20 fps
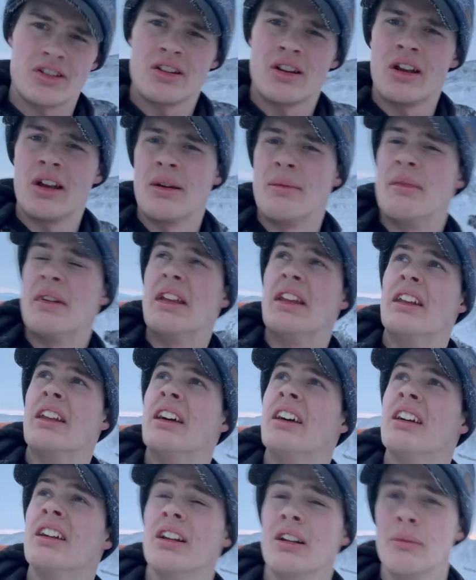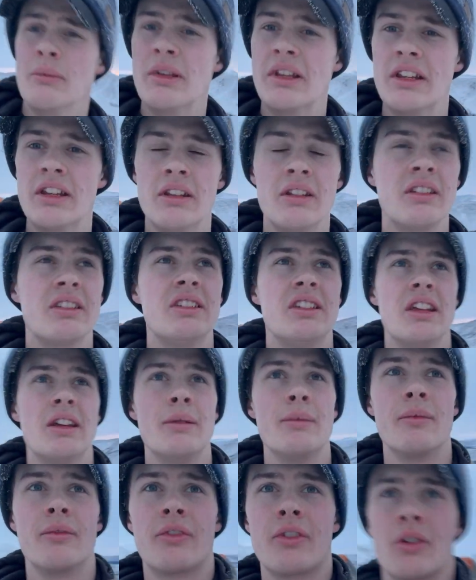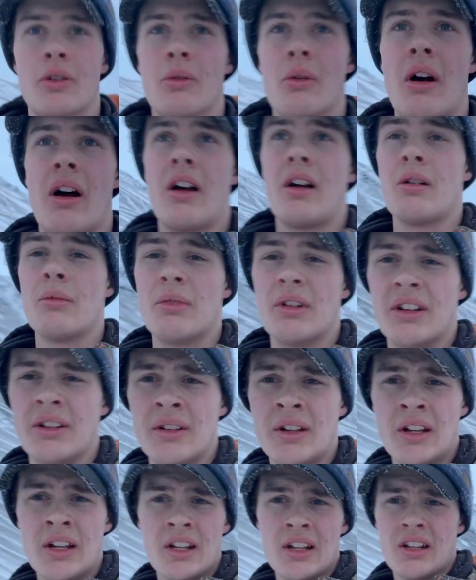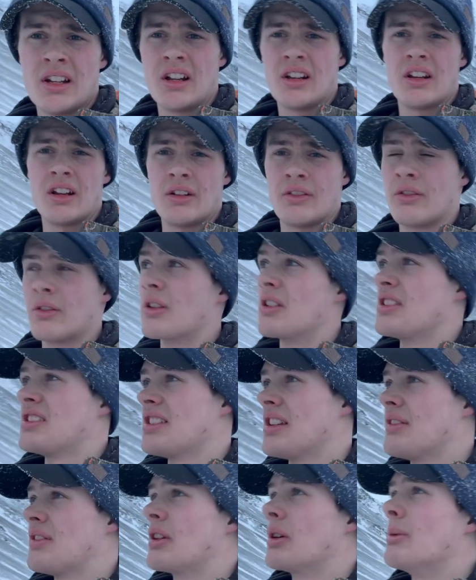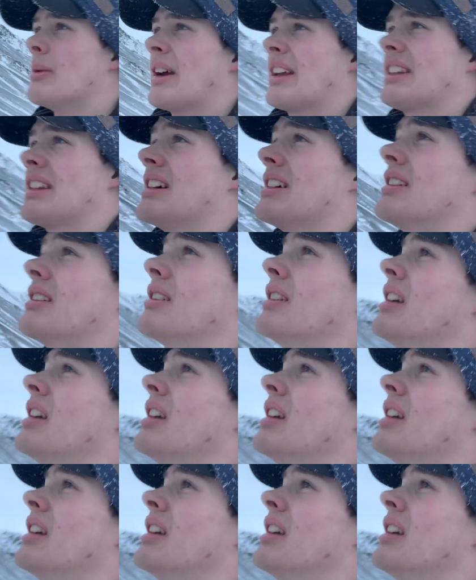I mean, it'll be dim for a while, but enough for it's safe to go back down.